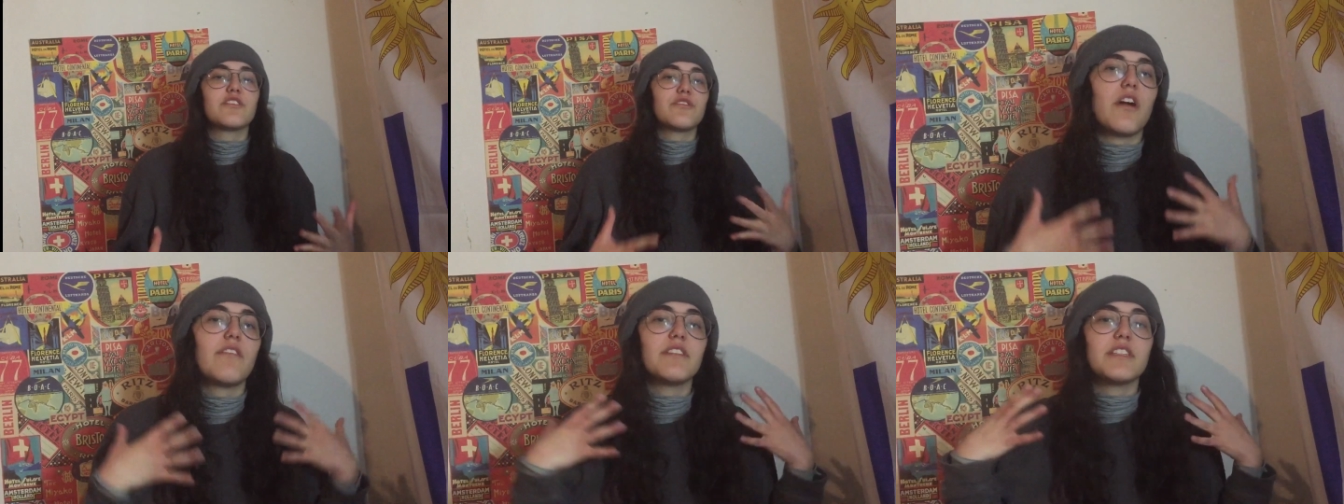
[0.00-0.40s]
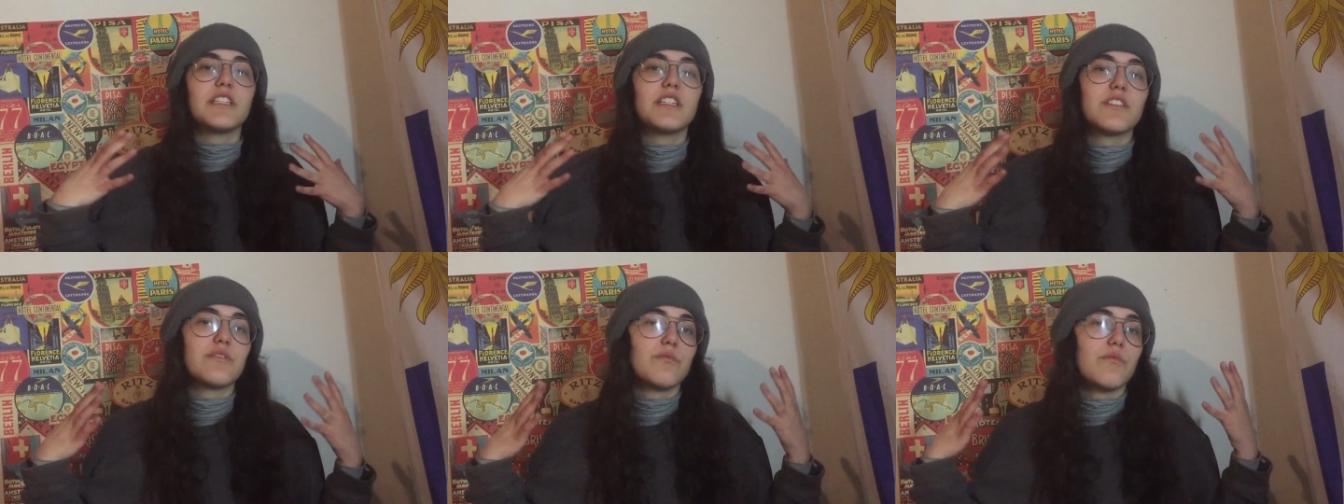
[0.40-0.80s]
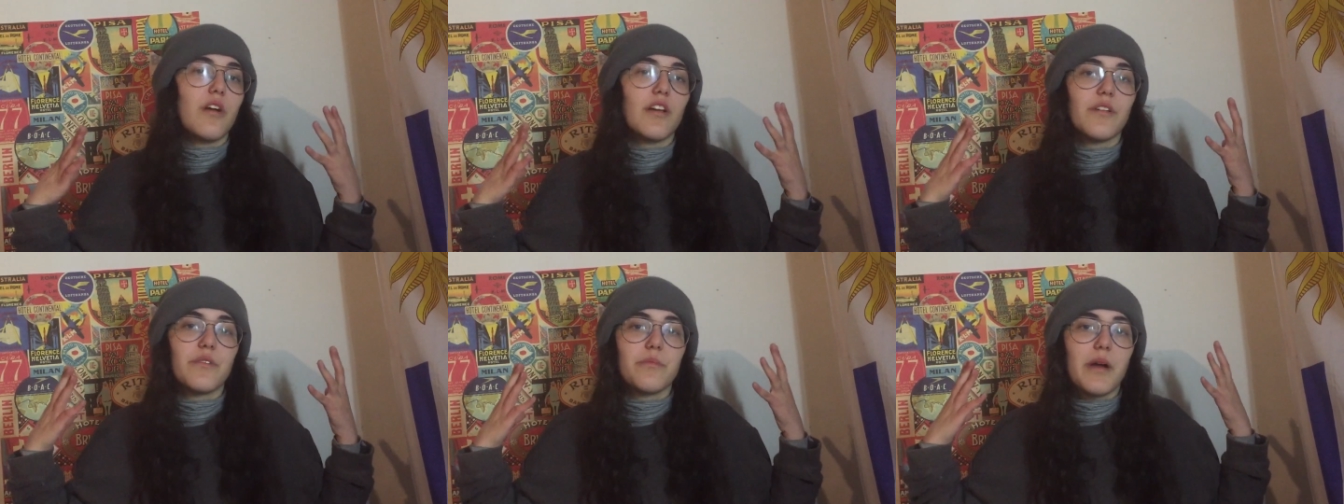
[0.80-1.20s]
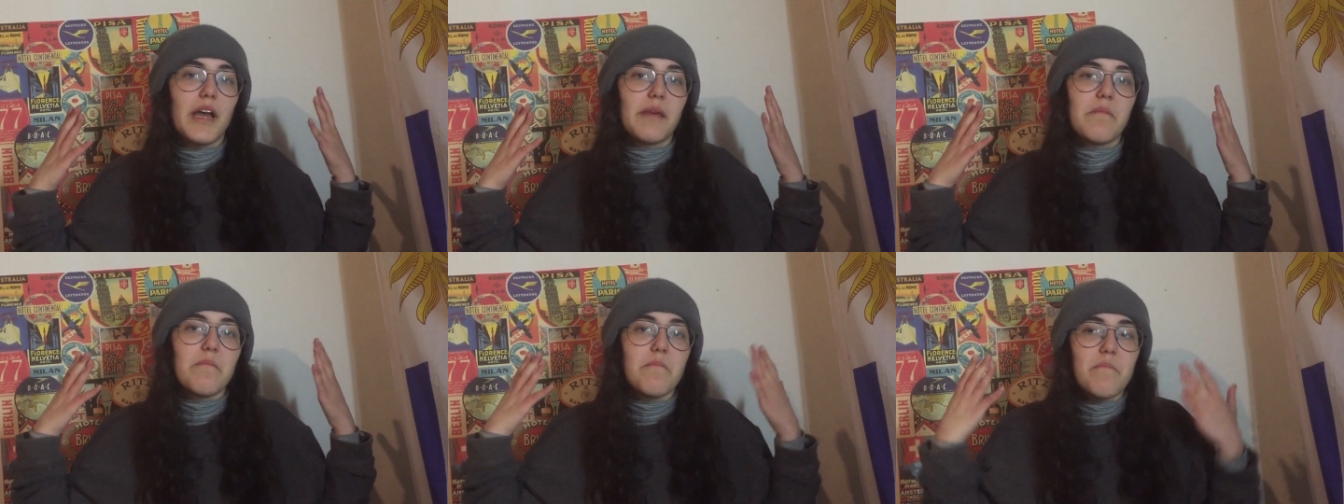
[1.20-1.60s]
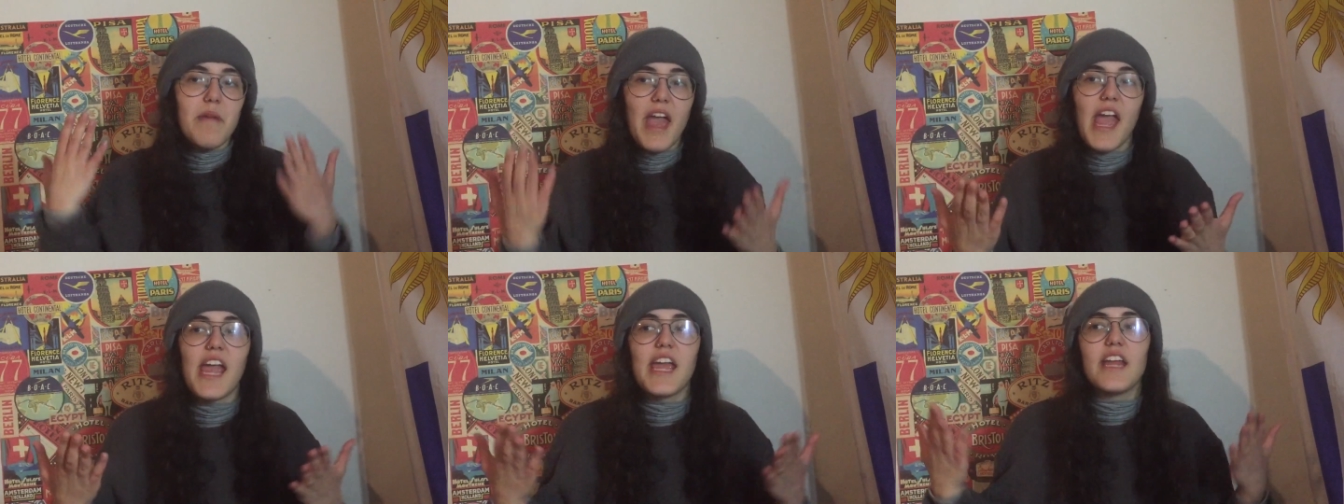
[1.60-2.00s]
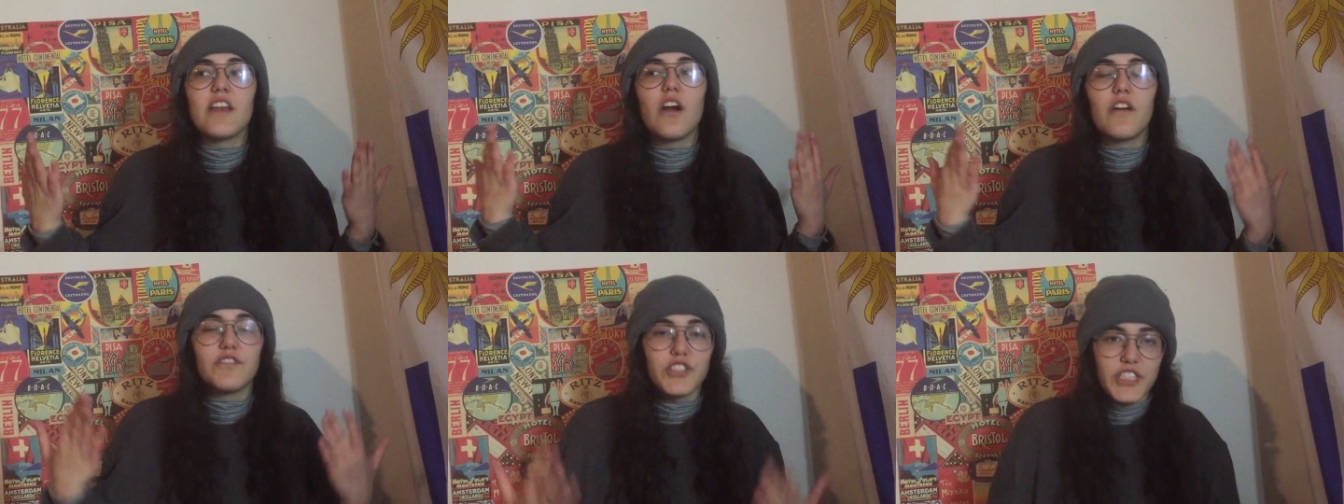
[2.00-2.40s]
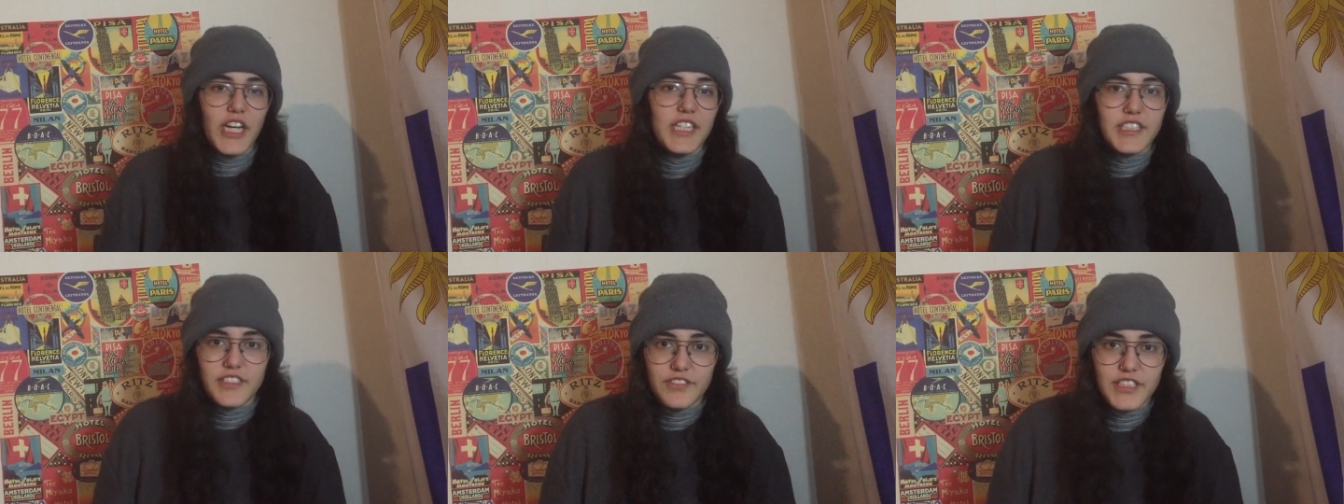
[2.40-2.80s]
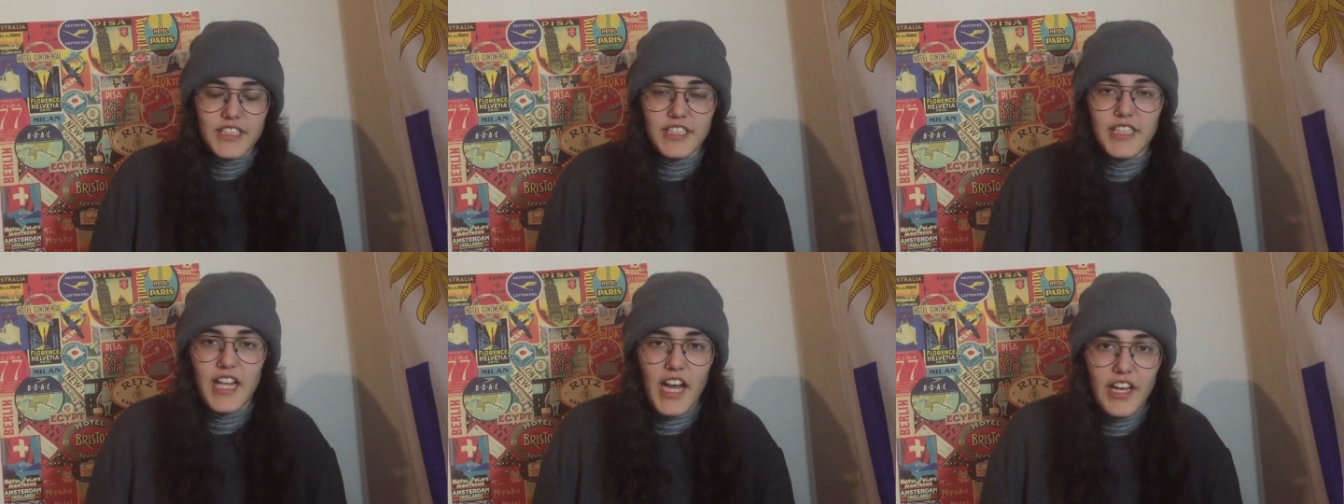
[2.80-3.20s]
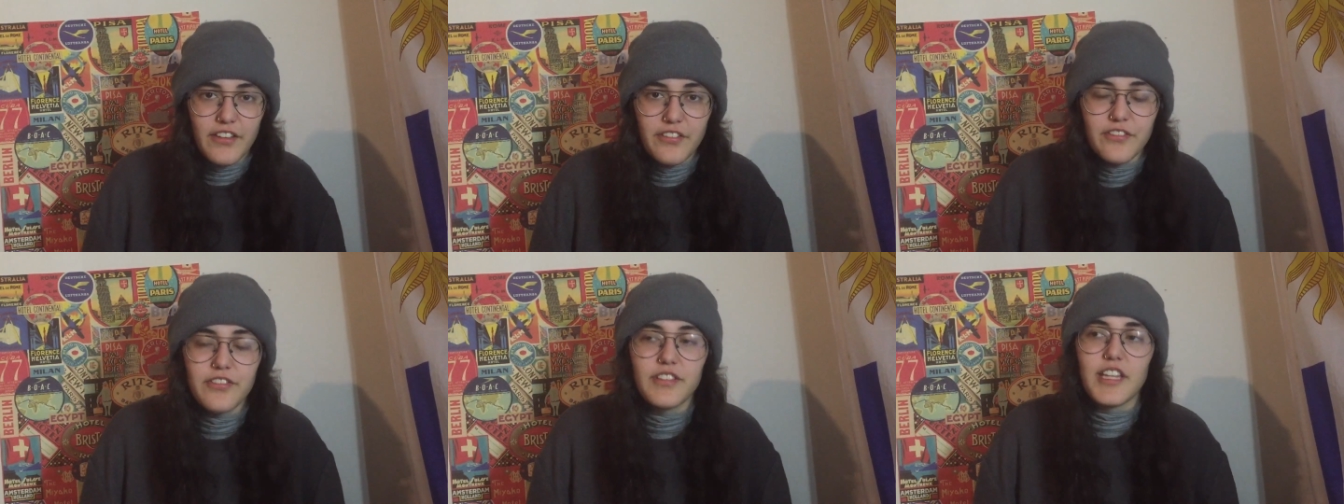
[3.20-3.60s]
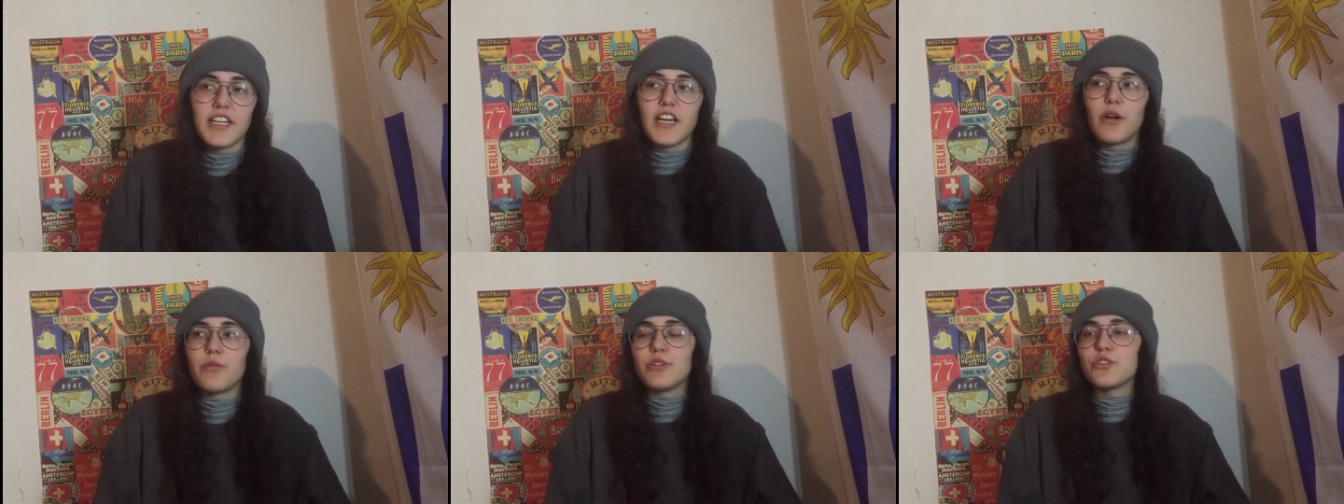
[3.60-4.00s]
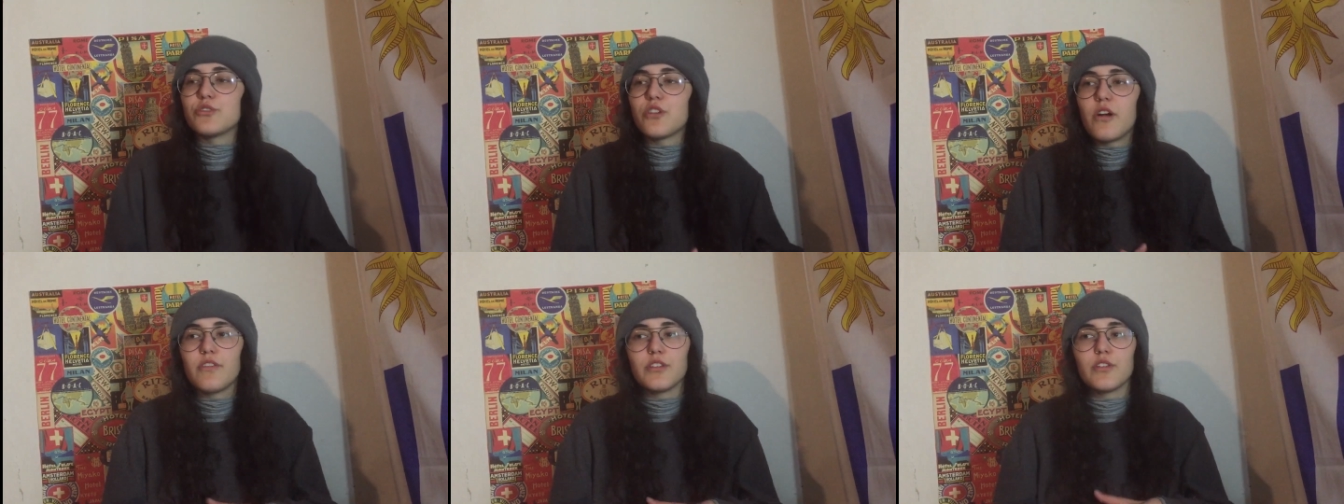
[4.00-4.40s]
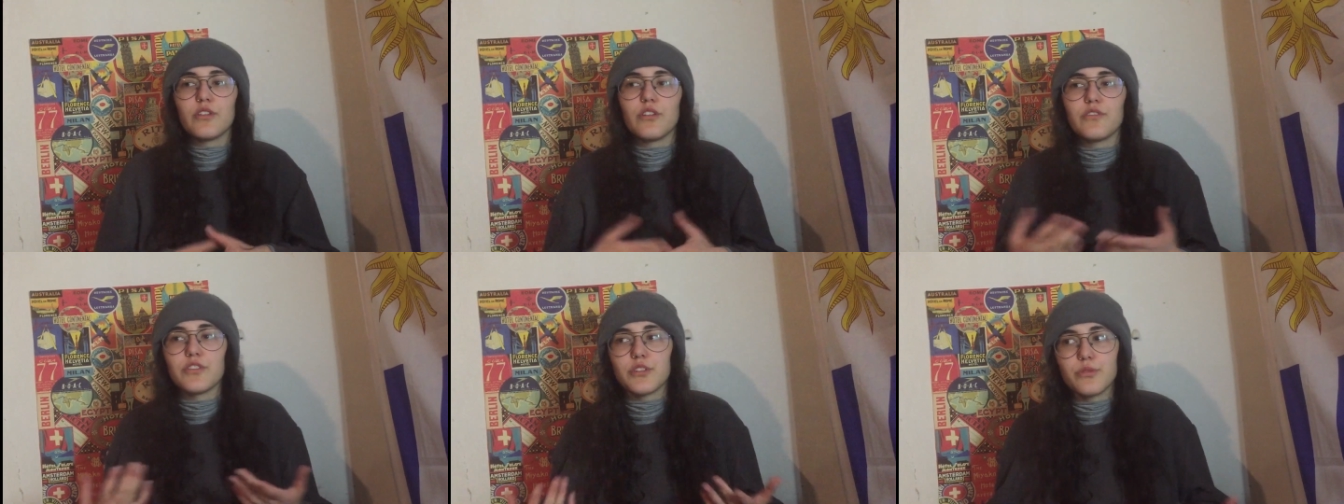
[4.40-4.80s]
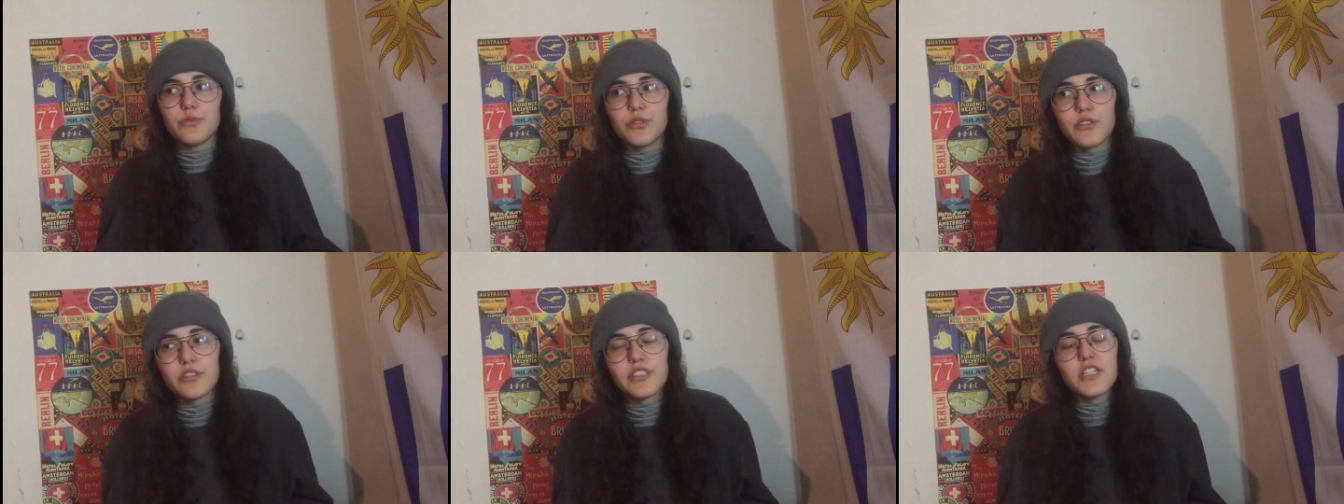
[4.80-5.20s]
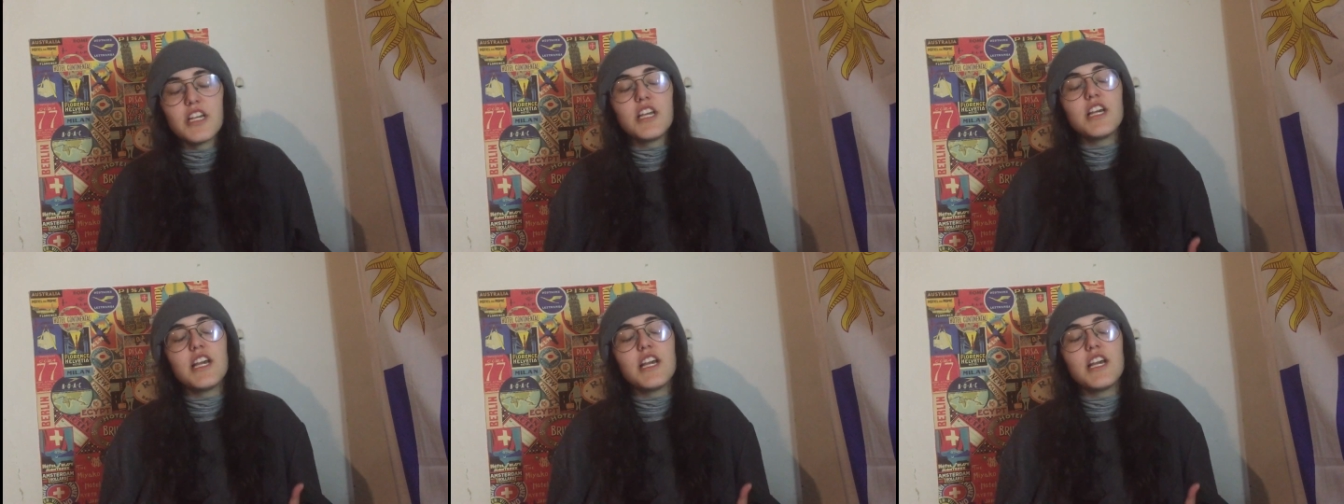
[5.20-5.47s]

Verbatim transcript: Traveling is one of my main objectives in life. Like, I want to travel all over the world